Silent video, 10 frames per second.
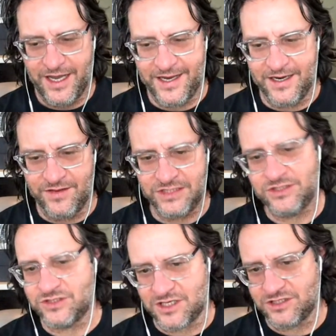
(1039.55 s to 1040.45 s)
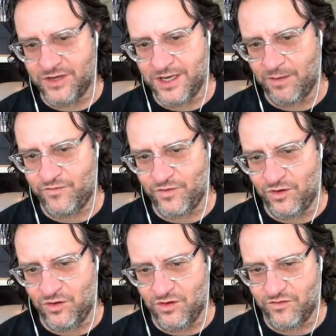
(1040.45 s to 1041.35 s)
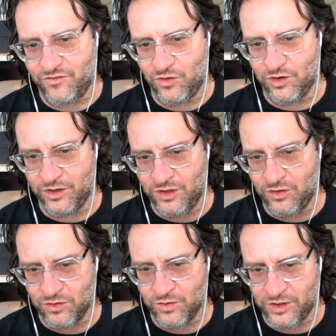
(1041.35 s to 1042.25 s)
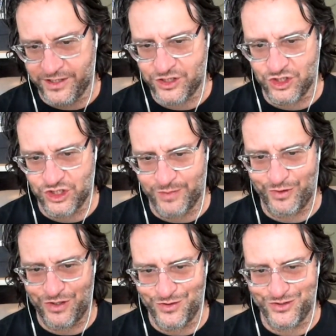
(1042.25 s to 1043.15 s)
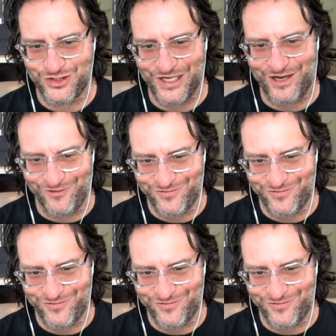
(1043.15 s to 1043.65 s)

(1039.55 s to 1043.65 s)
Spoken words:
and this is also helpful for your relationship with yourself,